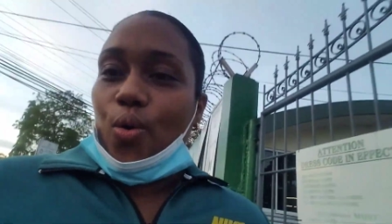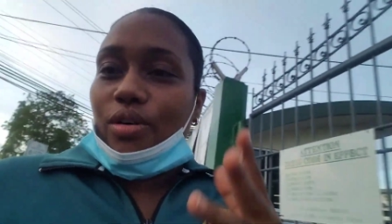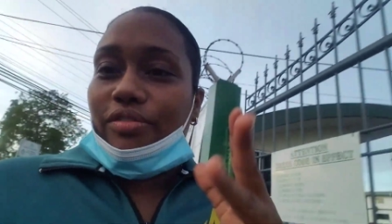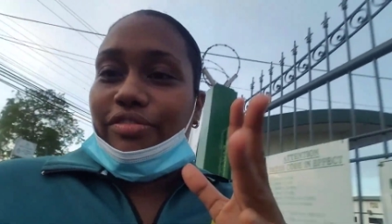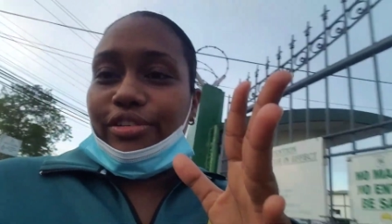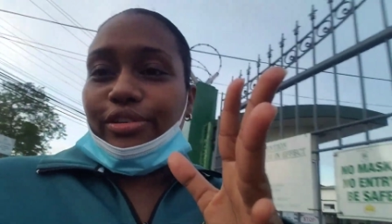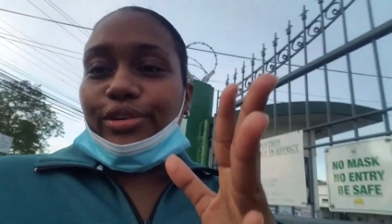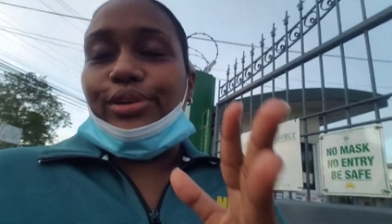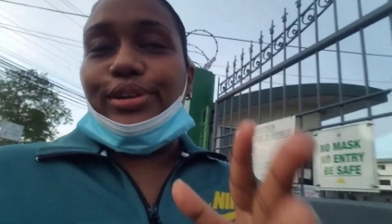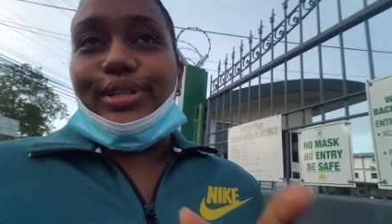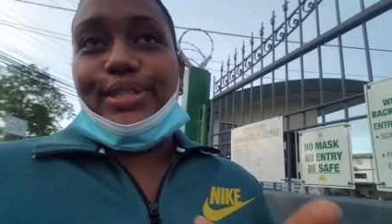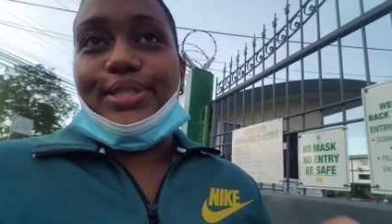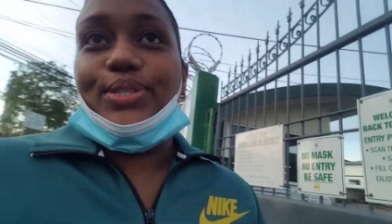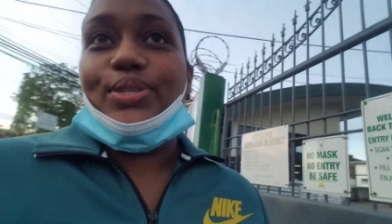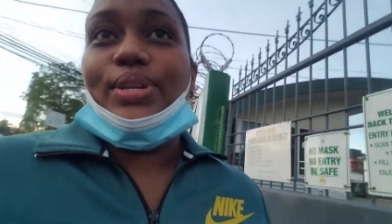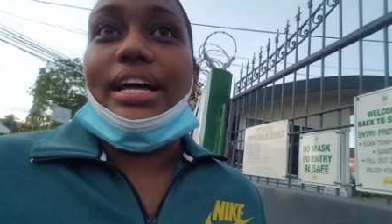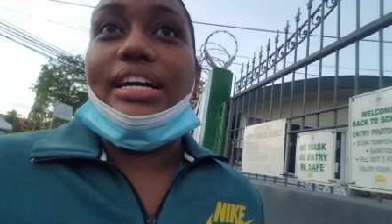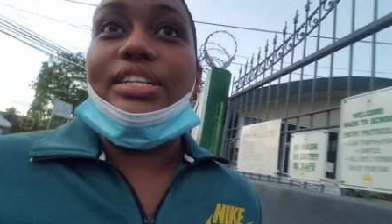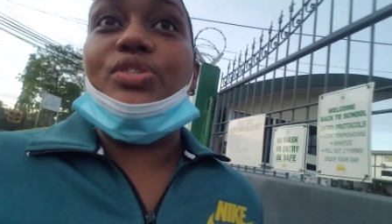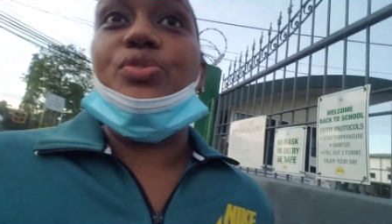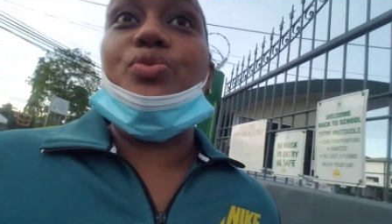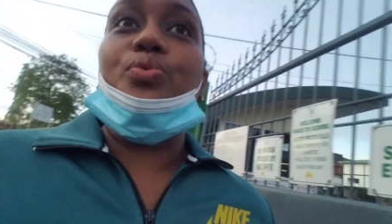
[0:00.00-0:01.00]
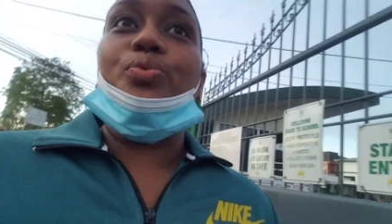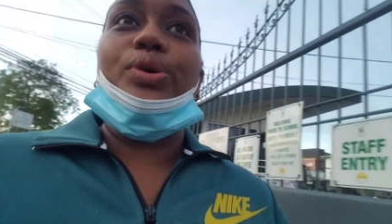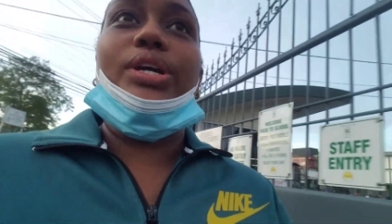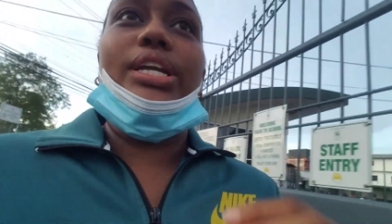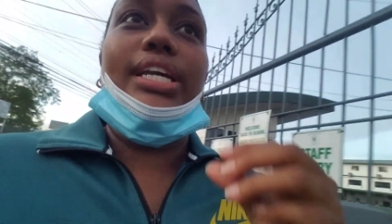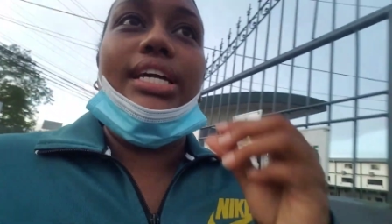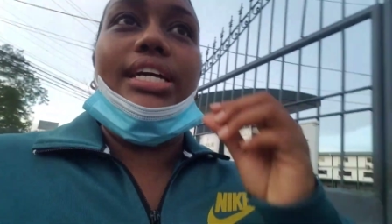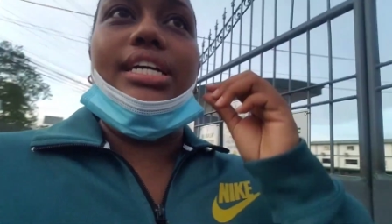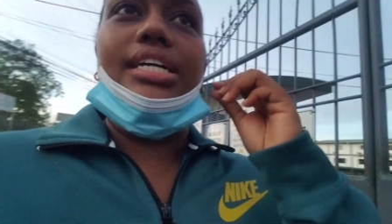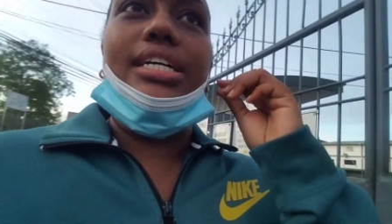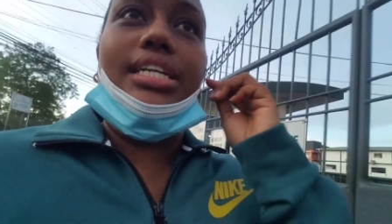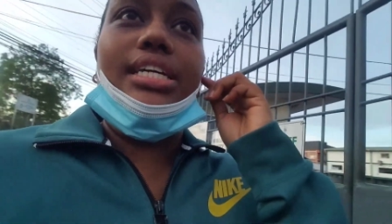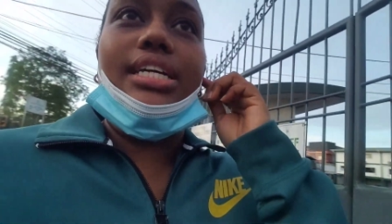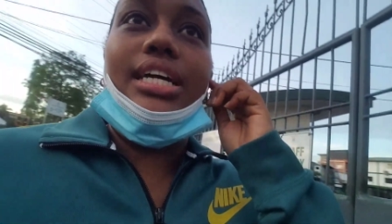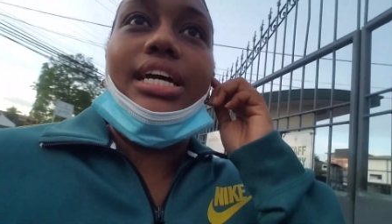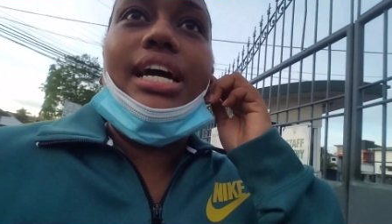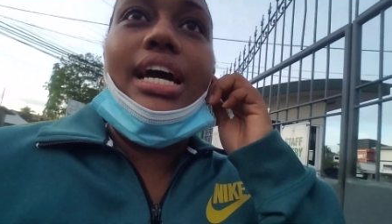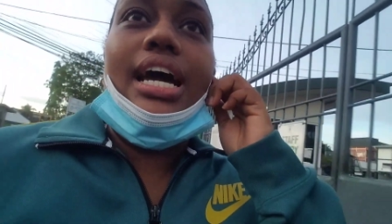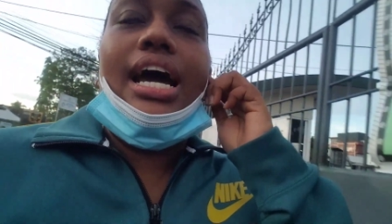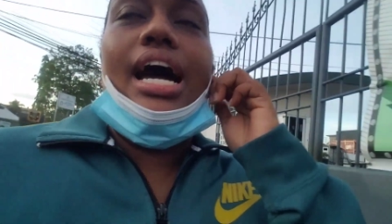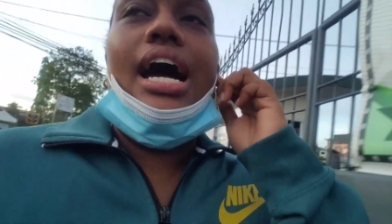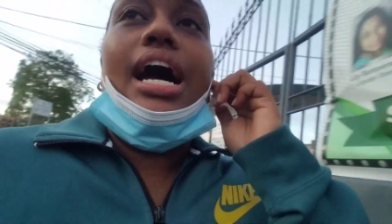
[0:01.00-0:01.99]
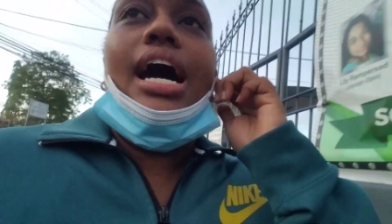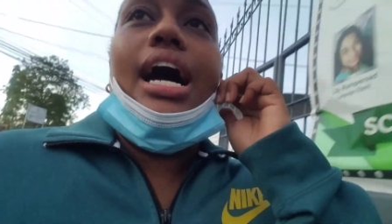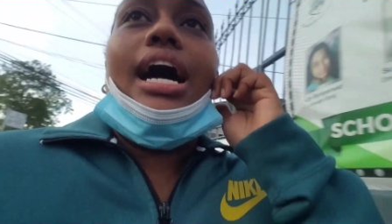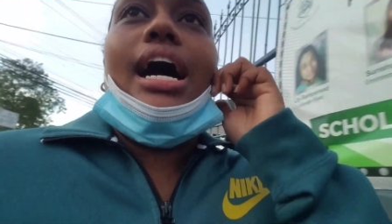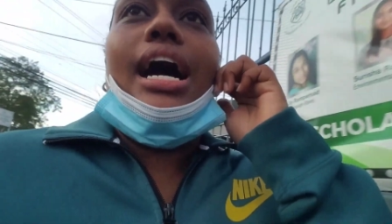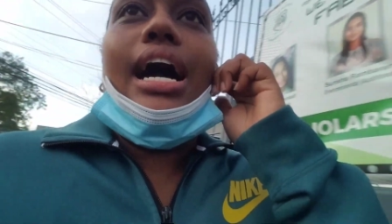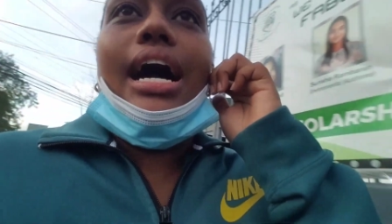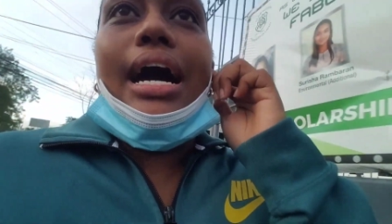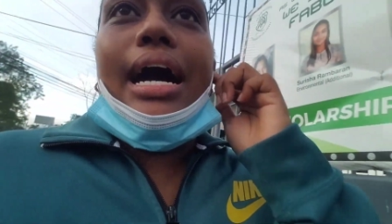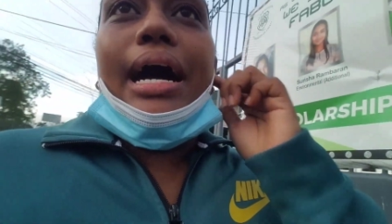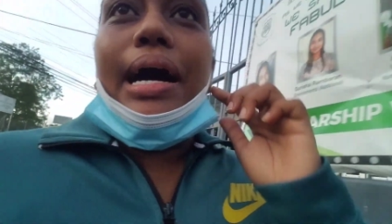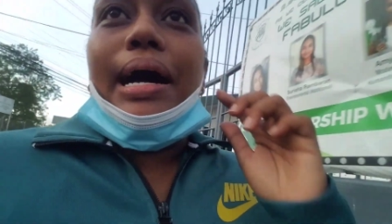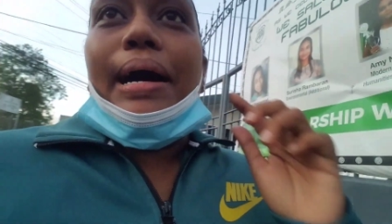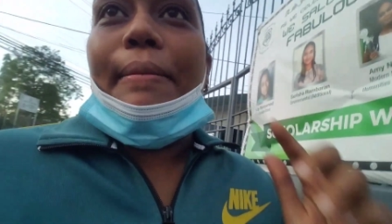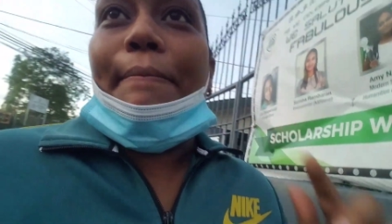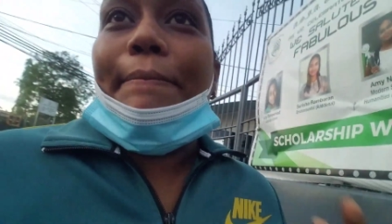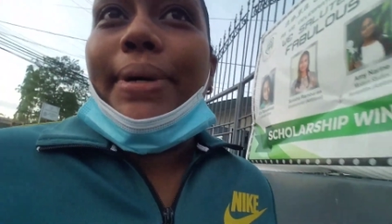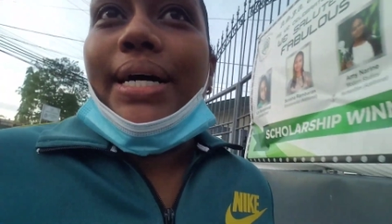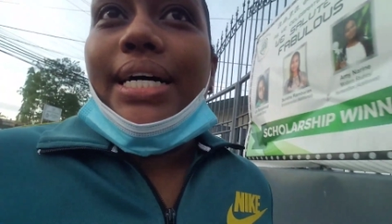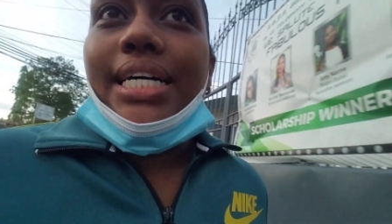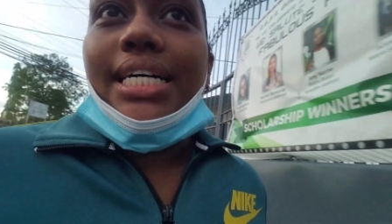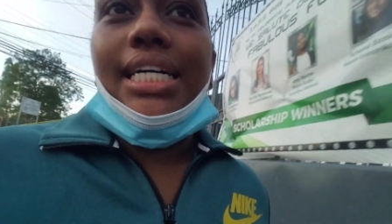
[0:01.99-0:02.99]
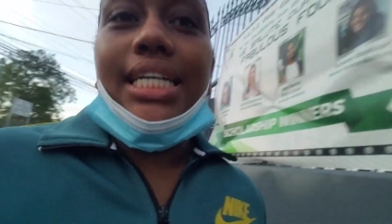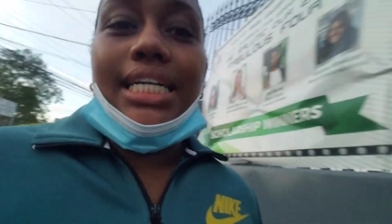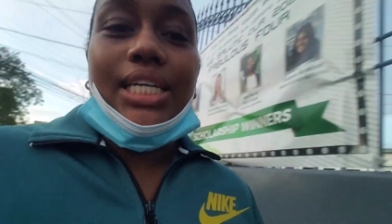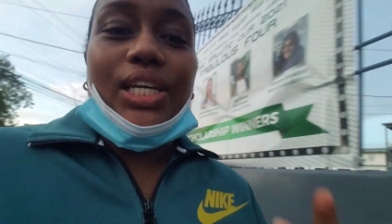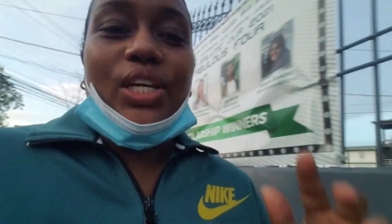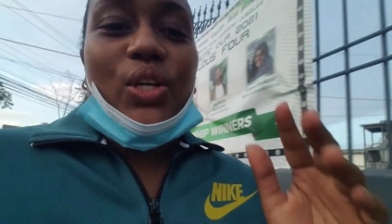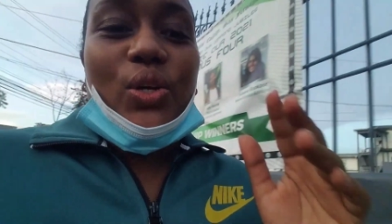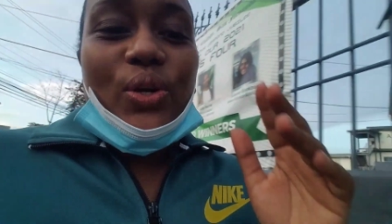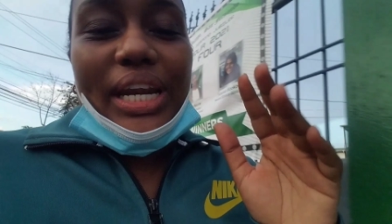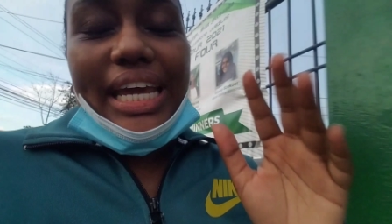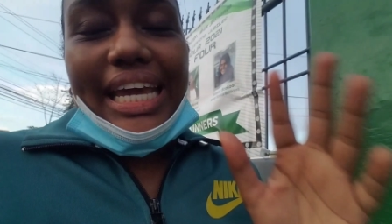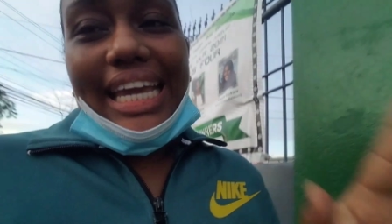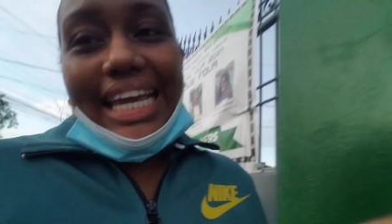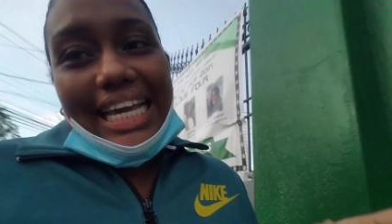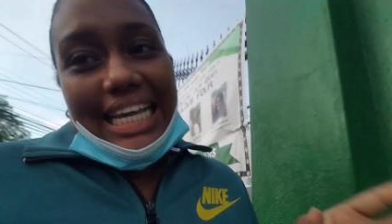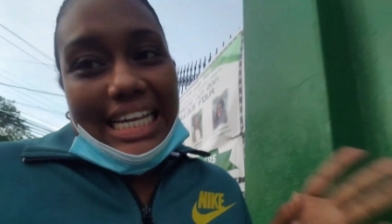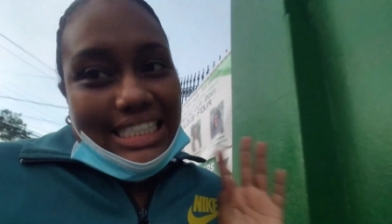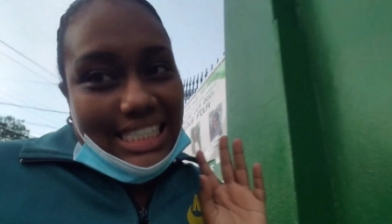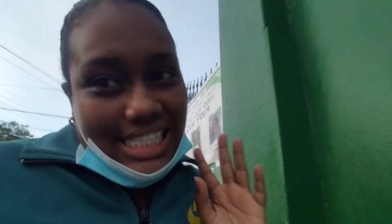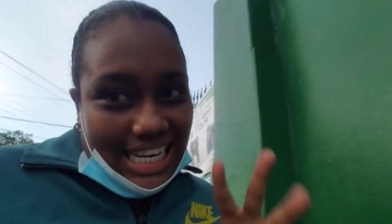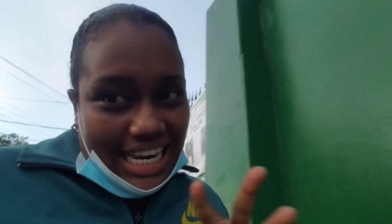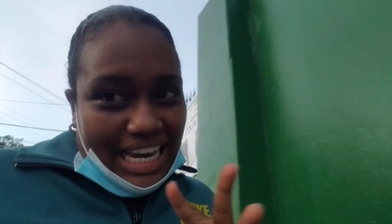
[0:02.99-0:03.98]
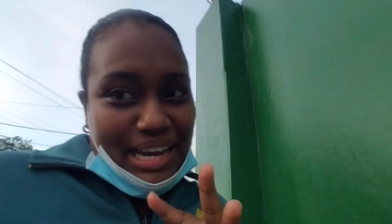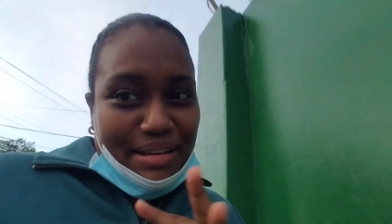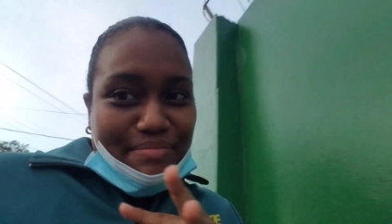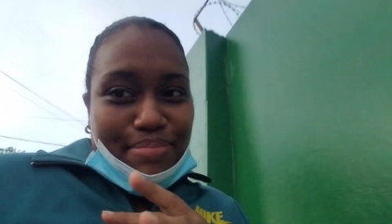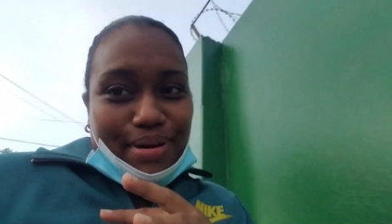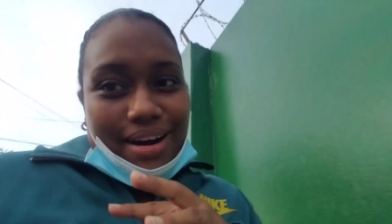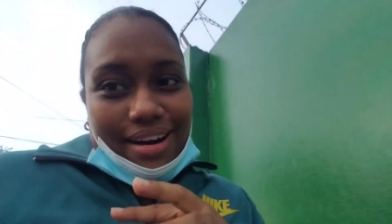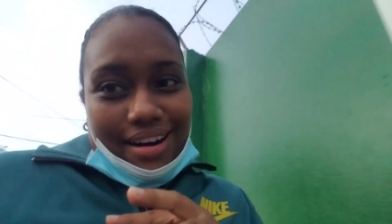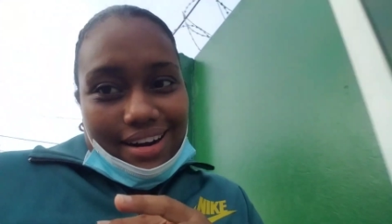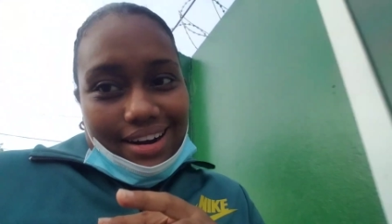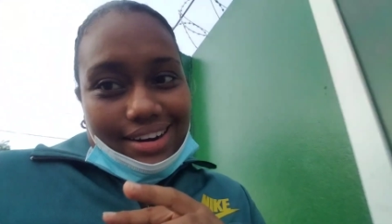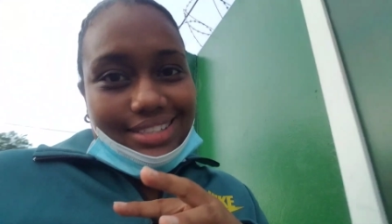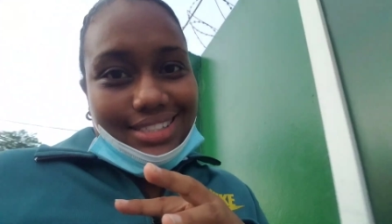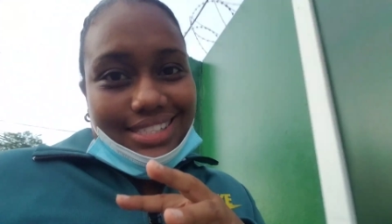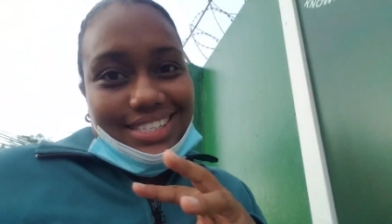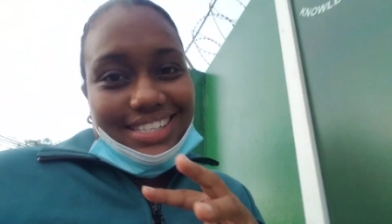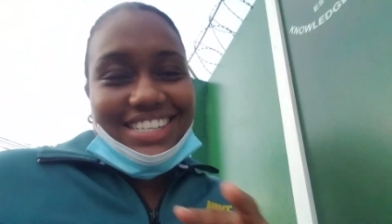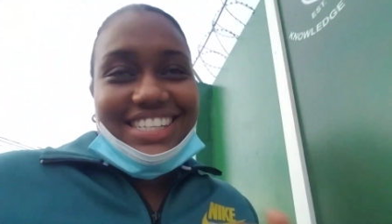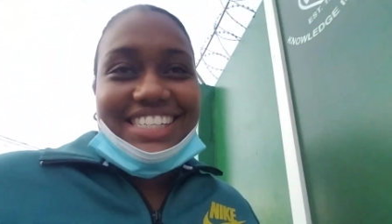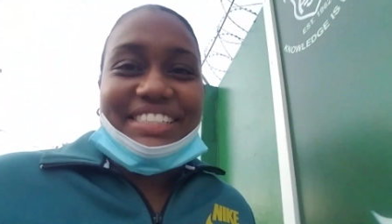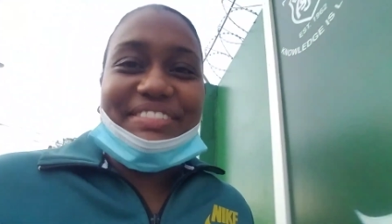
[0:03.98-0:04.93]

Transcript: overall. So that's really good. Um, you know, the eating part,